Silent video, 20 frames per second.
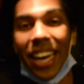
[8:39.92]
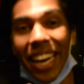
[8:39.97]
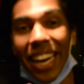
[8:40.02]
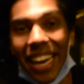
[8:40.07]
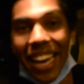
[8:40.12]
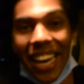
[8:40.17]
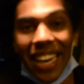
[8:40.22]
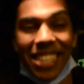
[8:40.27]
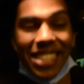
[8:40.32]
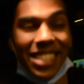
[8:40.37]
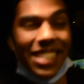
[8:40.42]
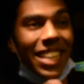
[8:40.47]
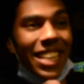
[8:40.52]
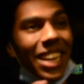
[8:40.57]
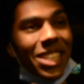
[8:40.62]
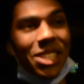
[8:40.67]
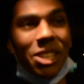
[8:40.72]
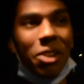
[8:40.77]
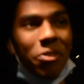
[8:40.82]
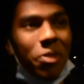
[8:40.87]
guys,
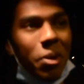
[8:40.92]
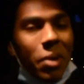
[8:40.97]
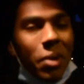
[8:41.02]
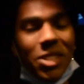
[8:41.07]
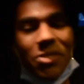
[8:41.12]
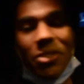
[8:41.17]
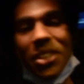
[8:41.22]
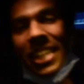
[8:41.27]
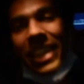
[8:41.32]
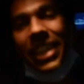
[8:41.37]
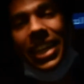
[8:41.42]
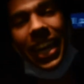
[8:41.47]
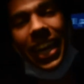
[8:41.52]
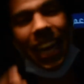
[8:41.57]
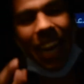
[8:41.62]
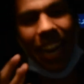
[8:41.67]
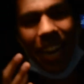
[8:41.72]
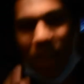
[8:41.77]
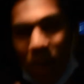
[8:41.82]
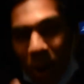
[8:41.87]
that's all from us for today.
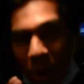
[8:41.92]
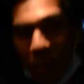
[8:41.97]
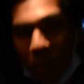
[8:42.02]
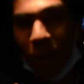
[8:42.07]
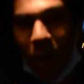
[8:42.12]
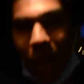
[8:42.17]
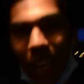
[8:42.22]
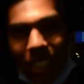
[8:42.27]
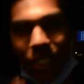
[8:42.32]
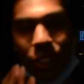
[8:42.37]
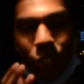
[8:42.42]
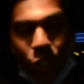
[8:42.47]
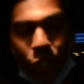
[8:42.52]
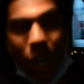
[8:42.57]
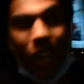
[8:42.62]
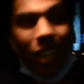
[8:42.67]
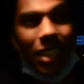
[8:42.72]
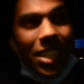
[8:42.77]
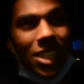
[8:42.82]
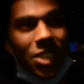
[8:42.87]
I hope you all
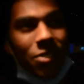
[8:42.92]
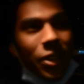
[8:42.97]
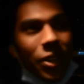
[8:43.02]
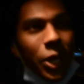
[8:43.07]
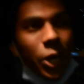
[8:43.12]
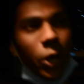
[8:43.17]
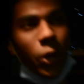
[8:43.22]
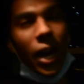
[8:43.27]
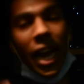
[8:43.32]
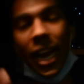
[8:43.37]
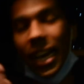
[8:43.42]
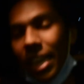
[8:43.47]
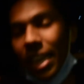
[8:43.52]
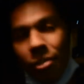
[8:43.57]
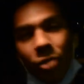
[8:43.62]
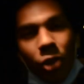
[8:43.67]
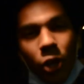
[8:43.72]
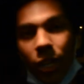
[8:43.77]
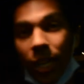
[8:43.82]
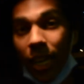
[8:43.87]
enjoyed this video. And
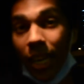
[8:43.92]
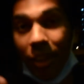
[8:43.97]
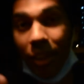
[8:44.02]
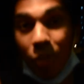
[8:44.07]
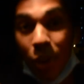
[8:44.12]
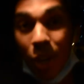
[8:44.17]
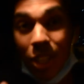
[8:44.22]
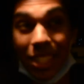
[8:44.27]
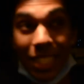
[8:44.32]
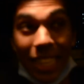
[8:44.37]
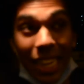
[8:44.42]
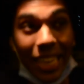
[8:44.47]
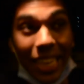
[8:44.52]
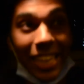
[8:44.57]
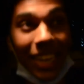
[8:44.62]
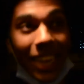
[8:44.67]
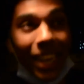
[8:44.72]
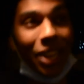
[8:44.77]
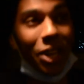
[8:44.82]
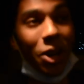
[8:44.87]
if you did, if you're still
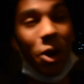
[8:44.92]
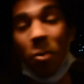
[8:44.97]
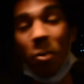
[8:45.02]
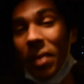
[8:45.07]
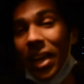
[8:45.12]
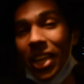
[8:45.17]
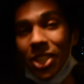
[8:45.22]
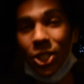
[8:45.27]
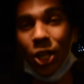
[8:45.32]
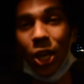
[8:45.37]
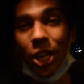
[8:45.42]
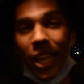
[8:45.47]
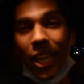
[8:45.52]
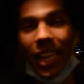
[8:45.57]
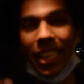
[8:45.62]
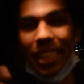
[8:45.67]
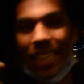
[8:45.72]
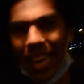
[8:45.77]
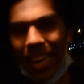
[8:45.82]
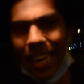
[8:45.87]
here, yo, make sure to
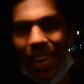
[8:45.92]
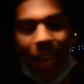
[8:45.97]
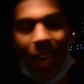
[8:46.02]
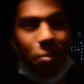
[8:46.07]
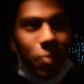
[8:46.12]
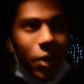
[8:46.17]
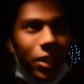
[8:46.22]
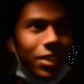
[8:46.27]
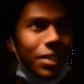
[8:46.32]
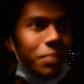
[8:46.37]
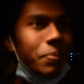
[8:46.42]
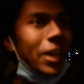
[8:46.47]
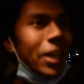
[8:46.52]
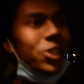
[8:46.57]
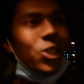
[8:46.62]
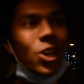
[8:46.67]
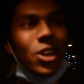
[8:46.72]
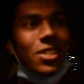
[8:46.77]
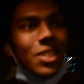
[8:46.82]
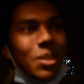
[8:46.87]
hit that like button. Make
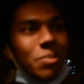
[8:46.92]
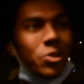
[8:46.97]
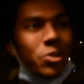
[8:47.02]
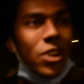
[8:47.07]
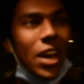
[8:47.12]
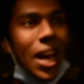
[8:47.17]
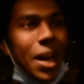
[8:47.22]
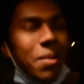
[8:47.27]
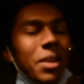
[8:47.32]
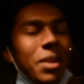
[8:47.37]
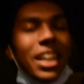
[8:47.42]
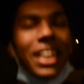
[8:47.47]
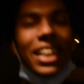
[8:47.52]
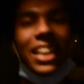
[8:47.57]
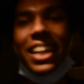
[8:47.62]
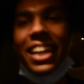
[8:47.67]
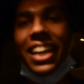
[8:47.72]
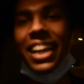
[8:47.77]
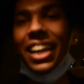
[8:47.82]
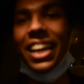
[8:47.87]
sure to subscribe.
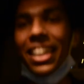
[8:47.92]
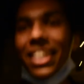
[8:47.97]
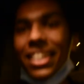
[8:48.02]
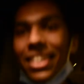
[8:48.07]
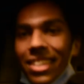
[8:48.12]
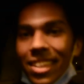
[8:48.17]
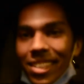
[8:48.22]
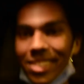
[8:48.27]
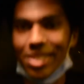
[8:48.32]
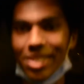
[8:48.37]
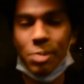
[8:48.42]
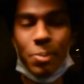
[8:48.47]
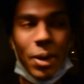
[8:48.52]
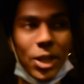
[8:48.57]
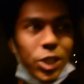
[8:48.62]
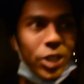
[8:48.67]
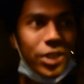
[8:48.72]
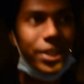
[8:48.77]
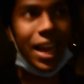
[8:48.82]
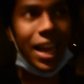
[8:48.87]
This
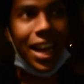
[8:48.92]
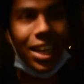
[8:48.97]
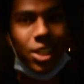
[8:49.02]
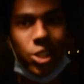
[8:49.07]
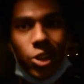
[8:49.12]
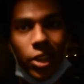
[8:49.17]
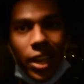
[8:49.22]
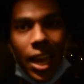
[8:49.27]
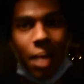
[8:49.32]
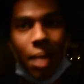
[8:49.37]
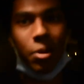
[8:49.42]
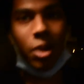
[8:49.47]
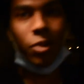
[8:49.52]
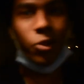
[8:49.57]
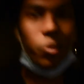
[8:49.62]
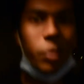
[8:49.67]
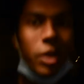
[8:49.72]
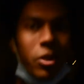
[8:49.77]
special thanks to camera woman